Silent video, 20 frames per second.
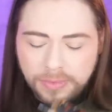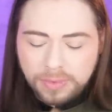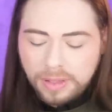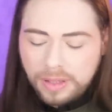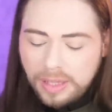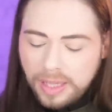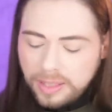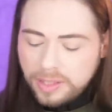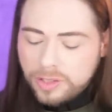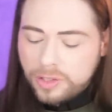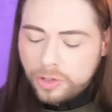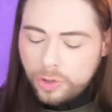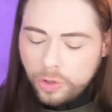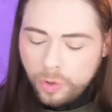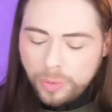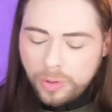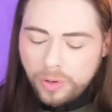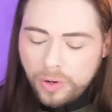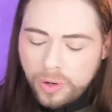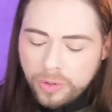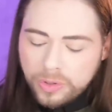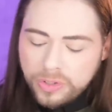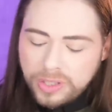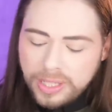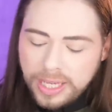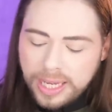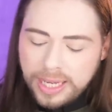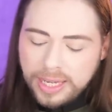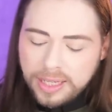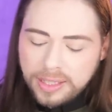This
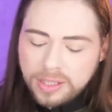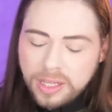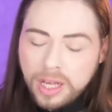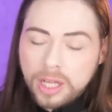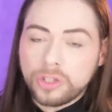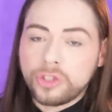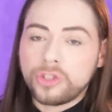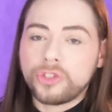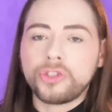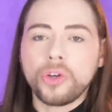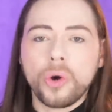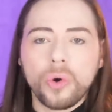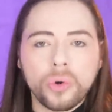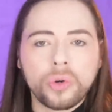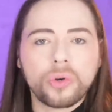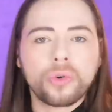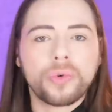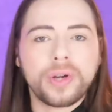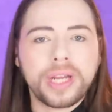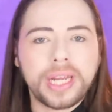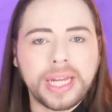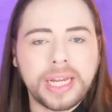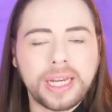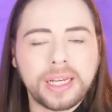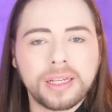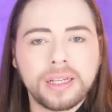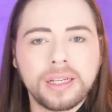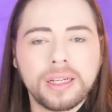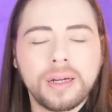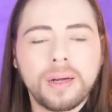tuberose is so
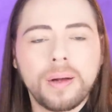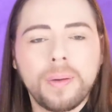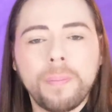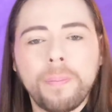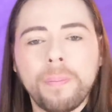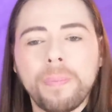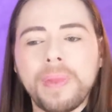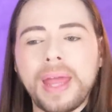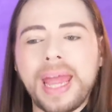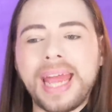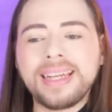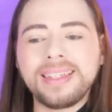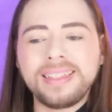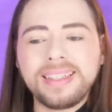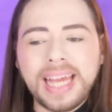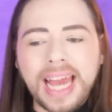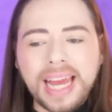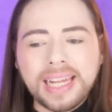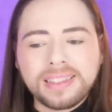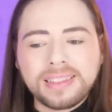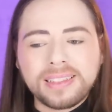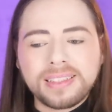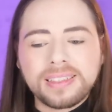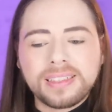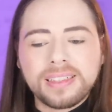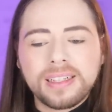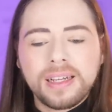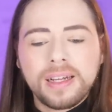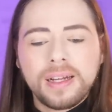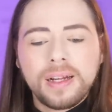green, and
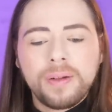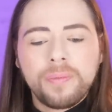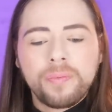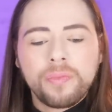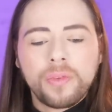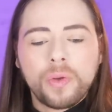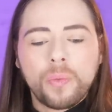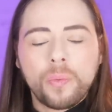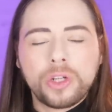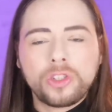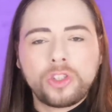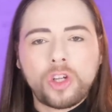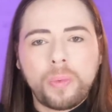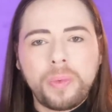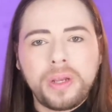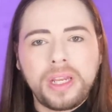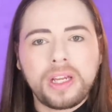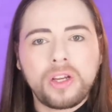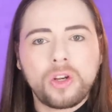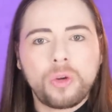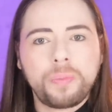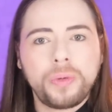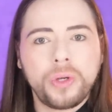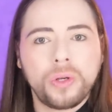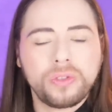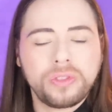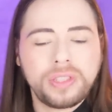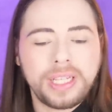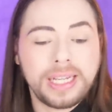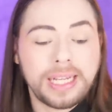yet what Dominique
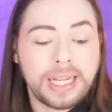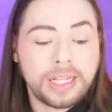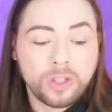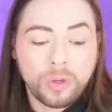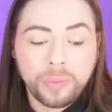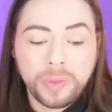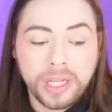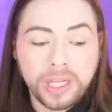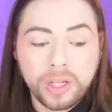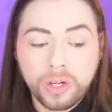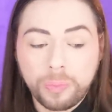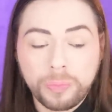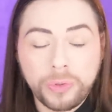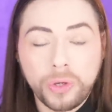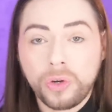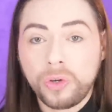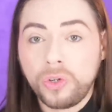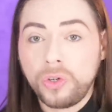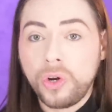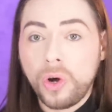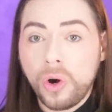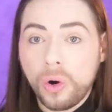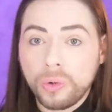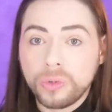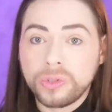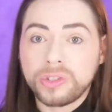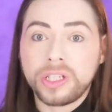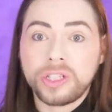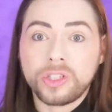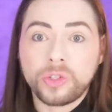Ropion did, and Dominique Ropion
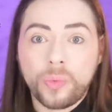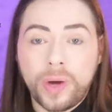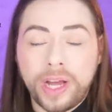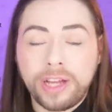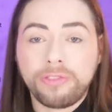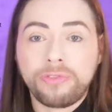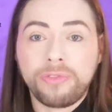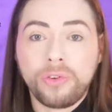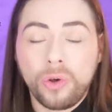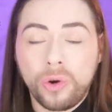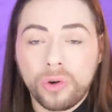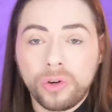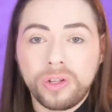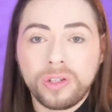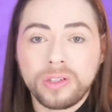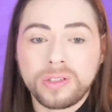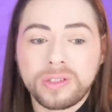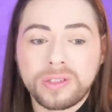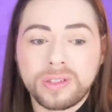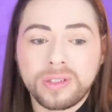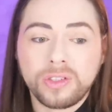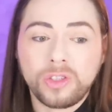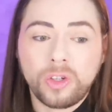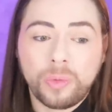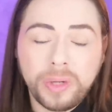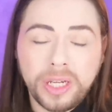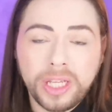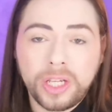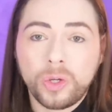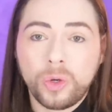knows his white florals.
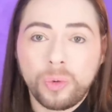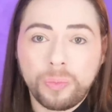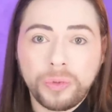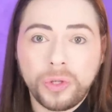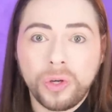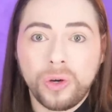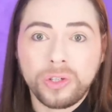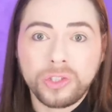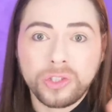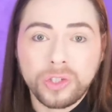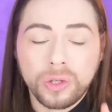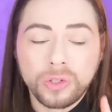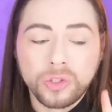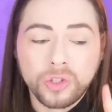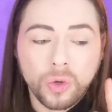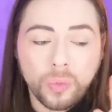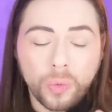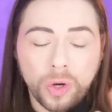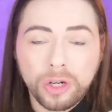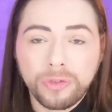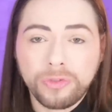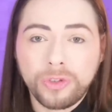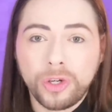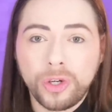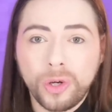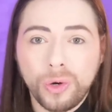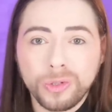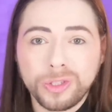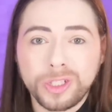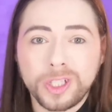Dominique Ropion is also one of the
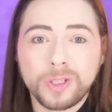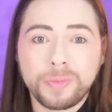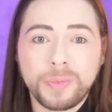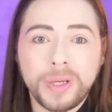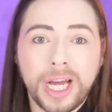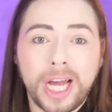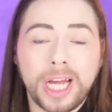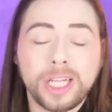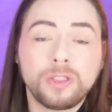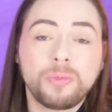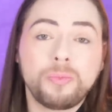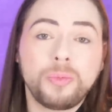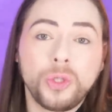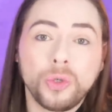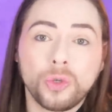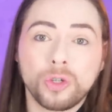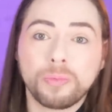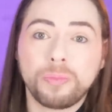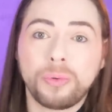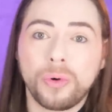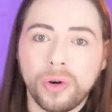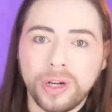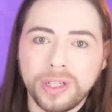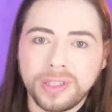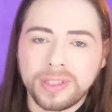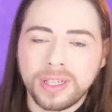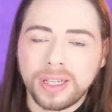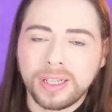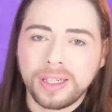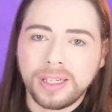noses behind Pure
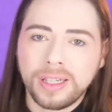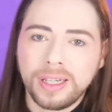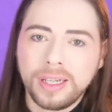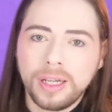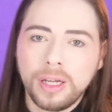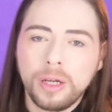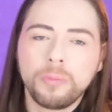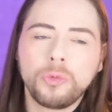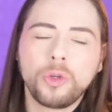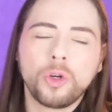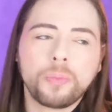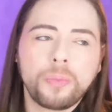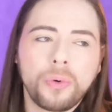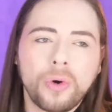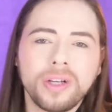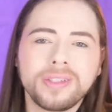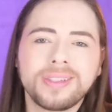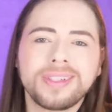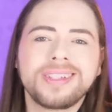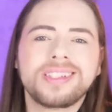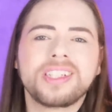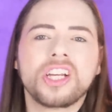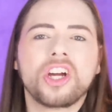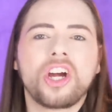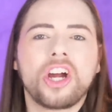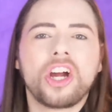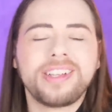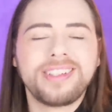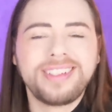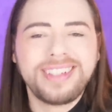Poison. Pure Poison is a
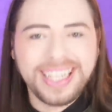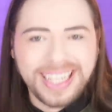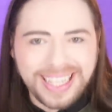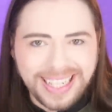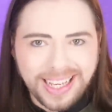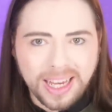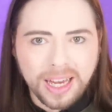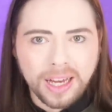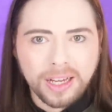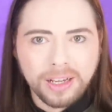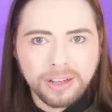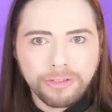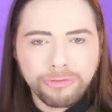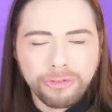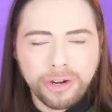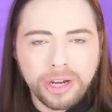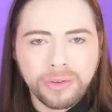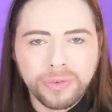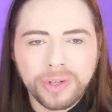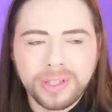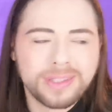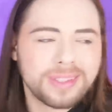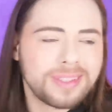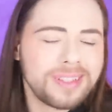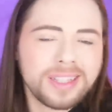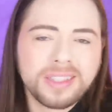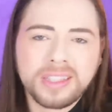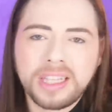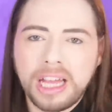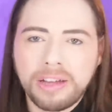gardenia fragrance,
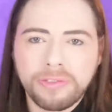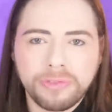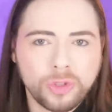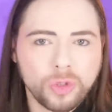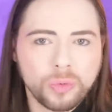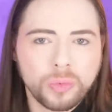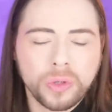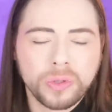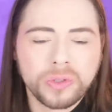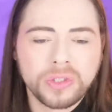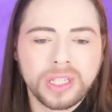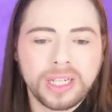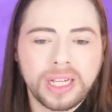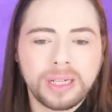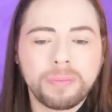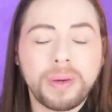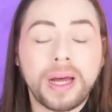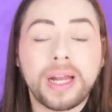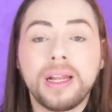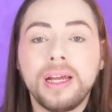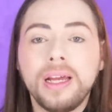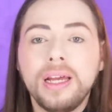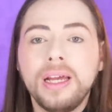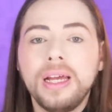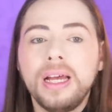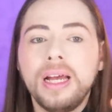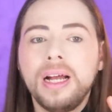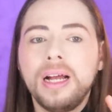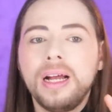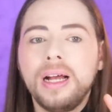doesn't have tuberose in it, but
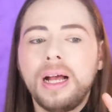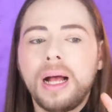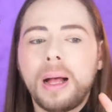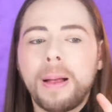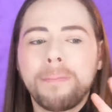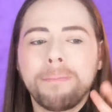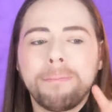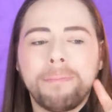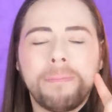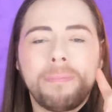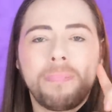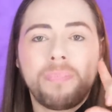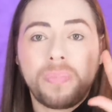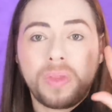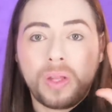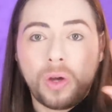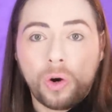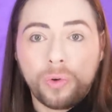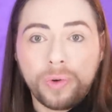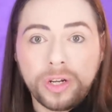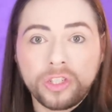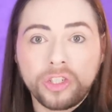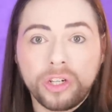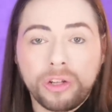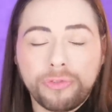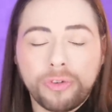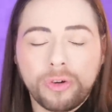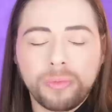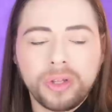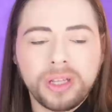
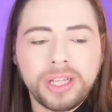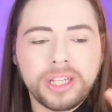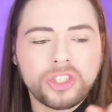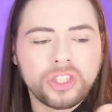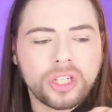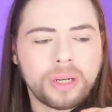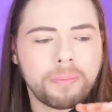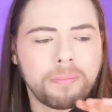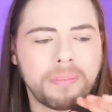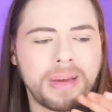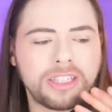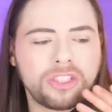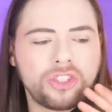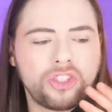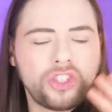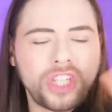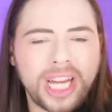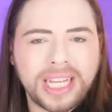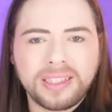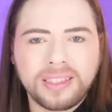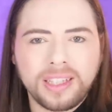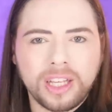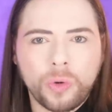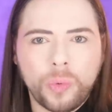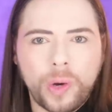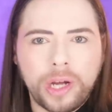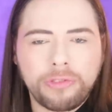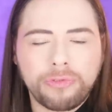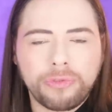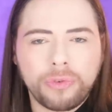original formulation,
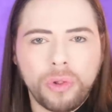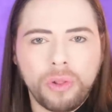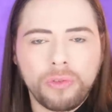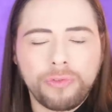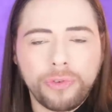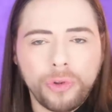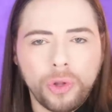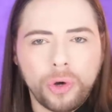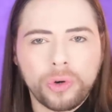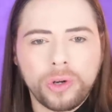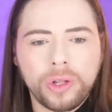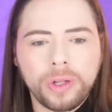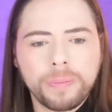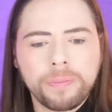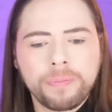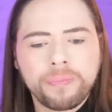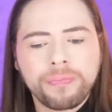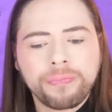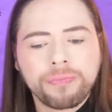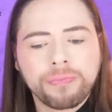majestic white floral.